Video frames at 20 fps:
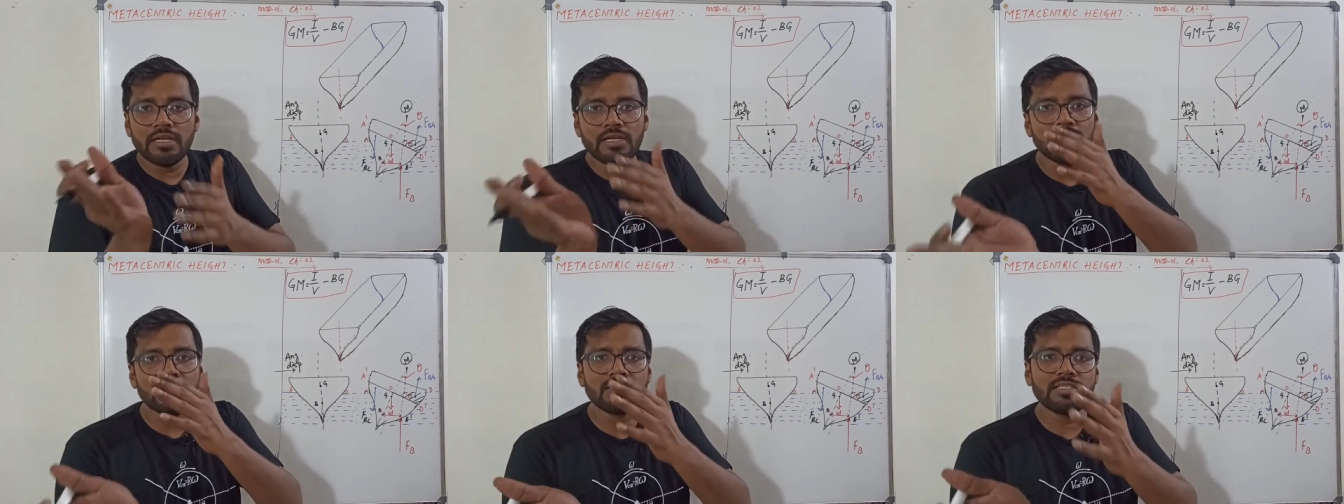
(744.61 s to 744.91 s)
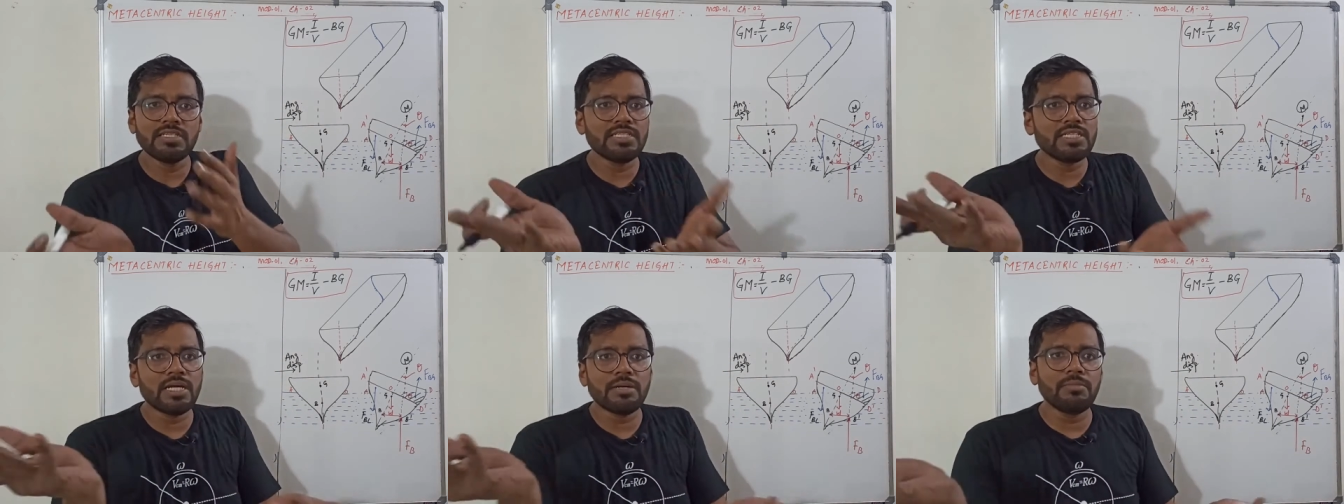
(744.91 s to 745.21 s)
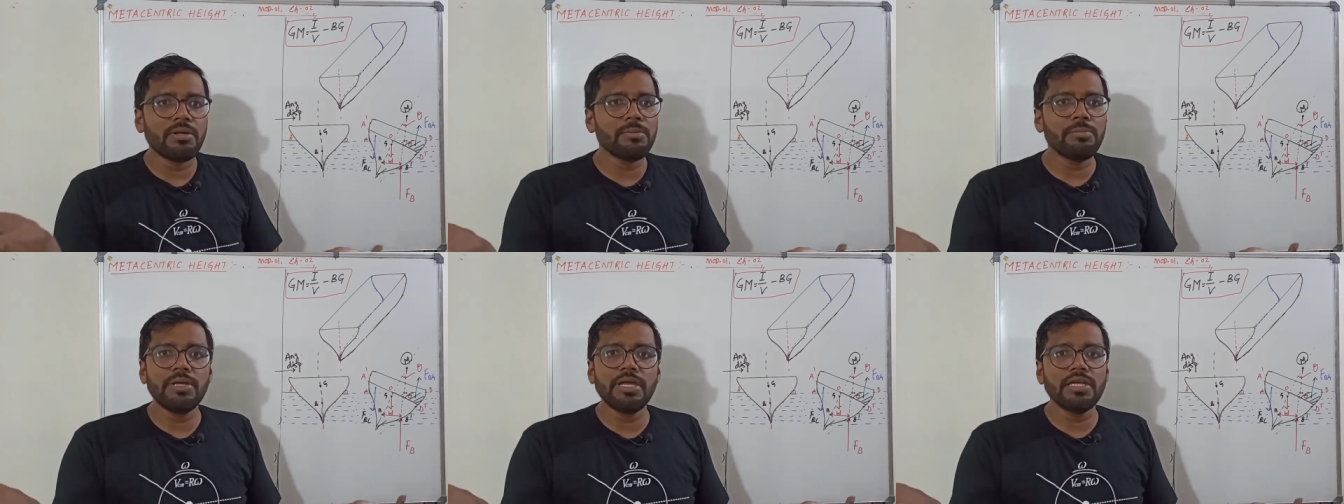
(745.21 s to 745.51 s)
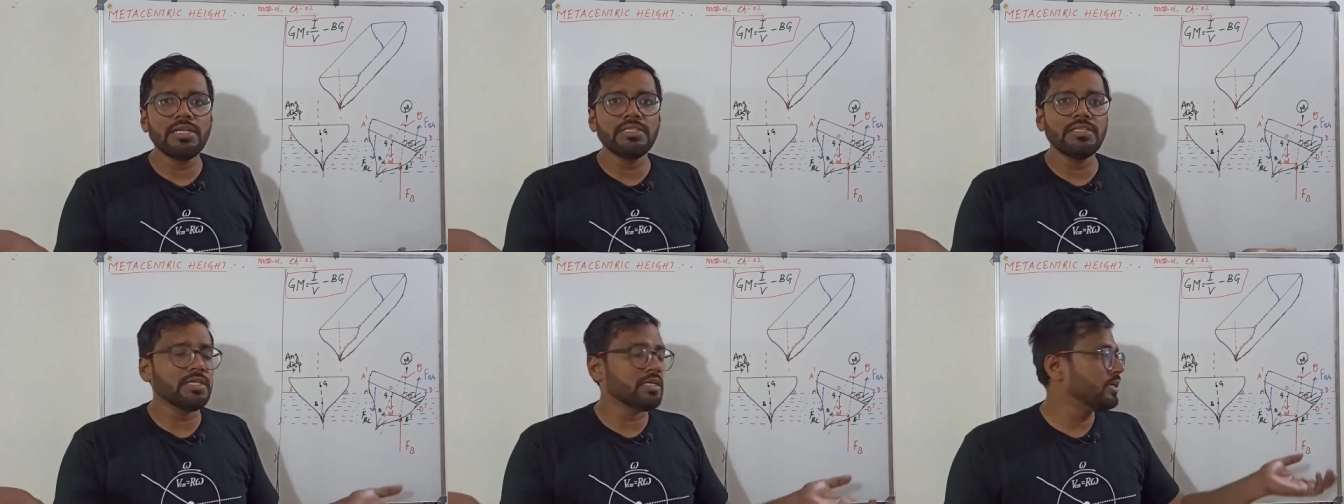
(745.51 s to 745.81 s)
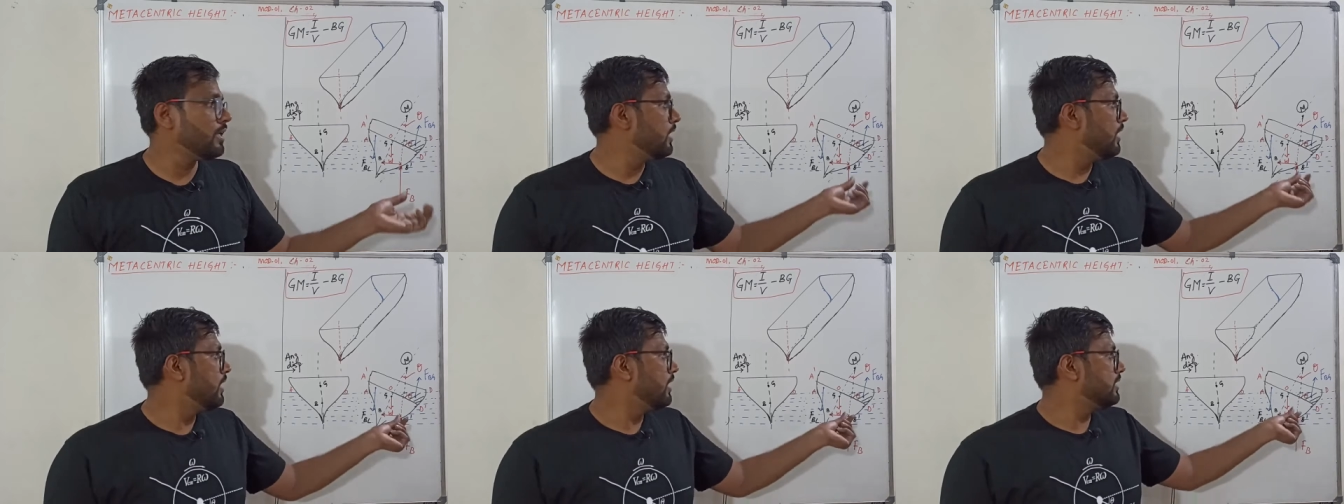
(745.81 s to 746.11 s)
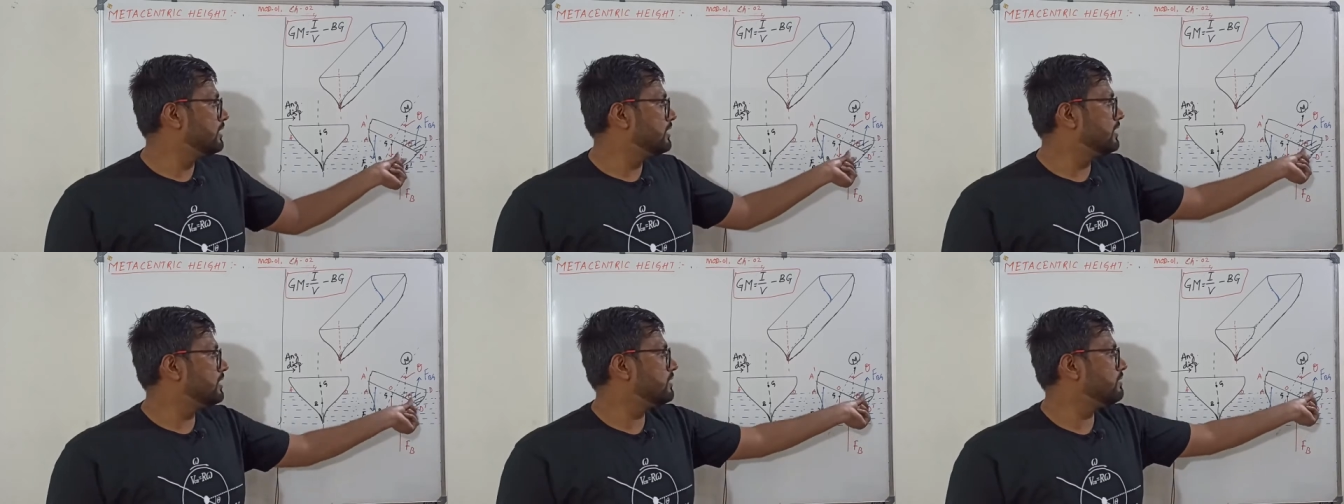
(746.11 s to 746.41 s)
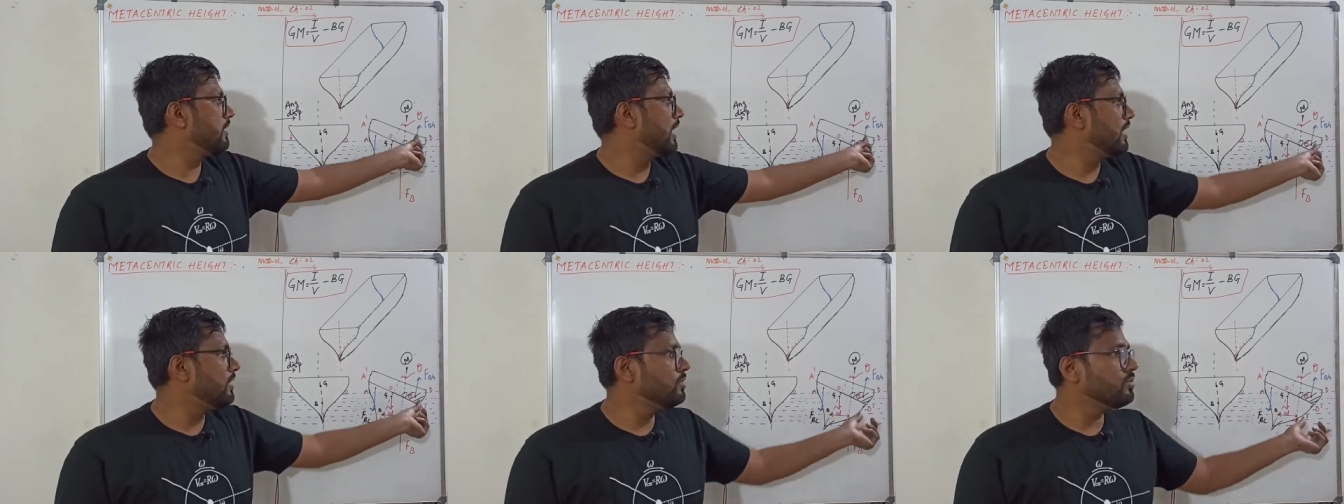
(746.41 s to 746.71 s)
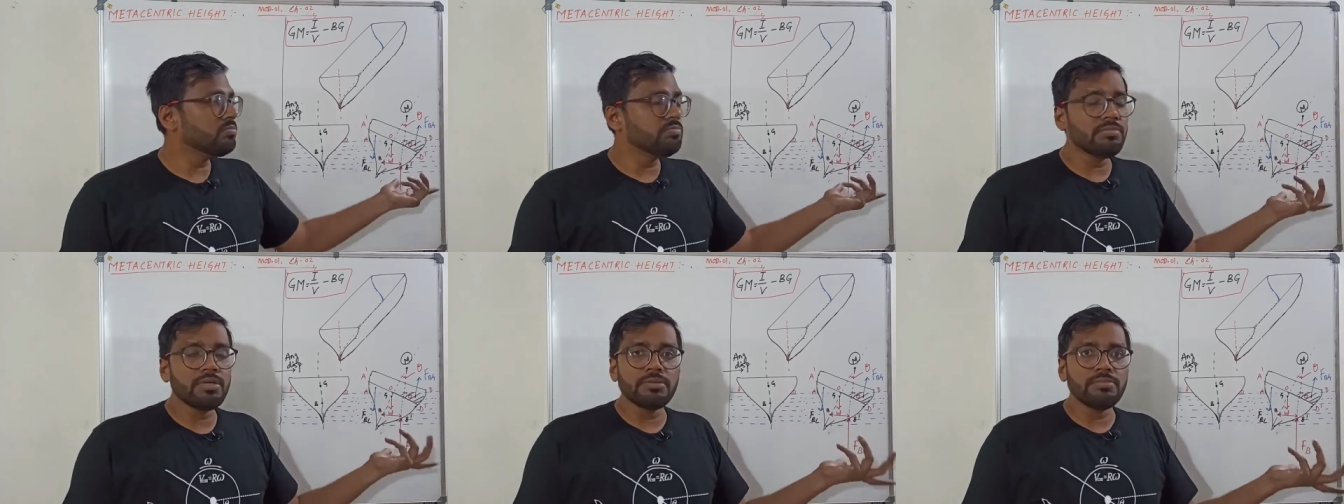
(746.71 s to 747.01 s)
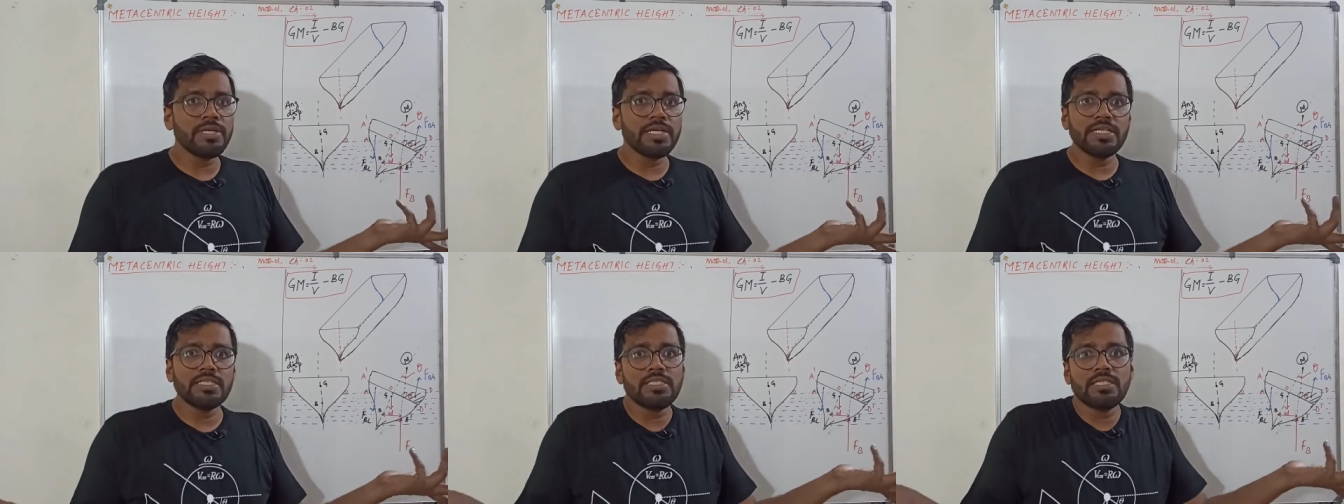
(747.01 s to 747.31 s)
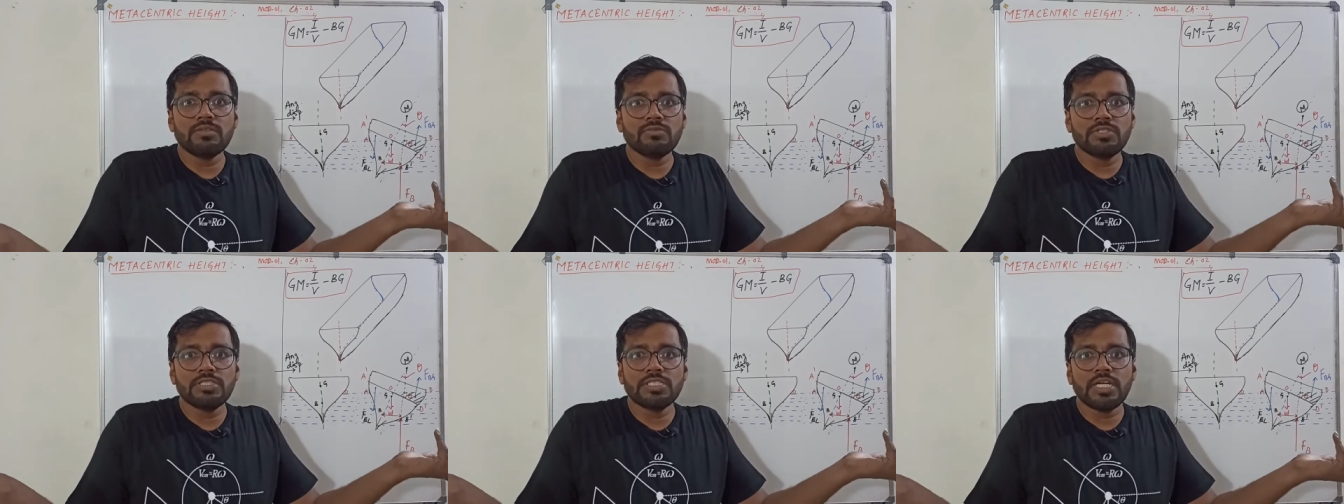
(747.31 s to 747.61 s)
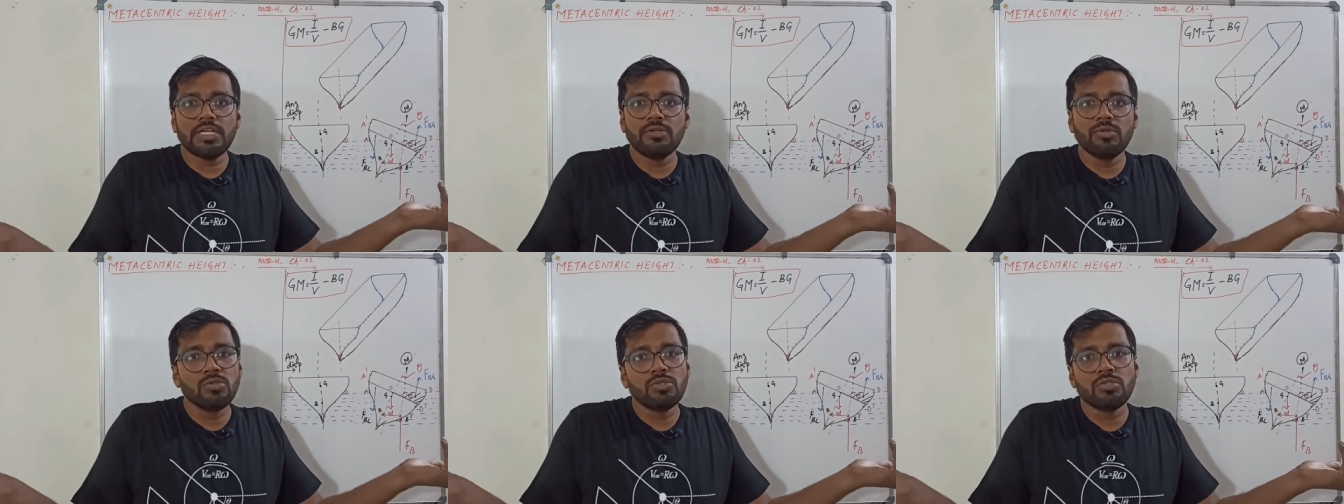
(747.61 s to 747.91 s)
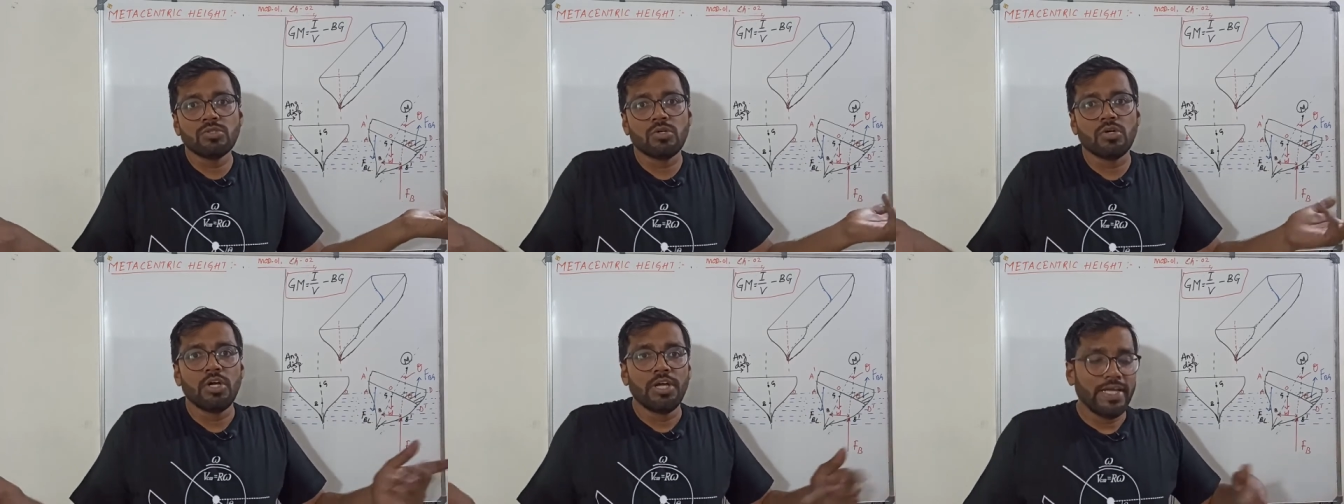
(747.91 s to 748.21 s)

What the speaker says: Theta may be anything. This value may be anything which I don't know.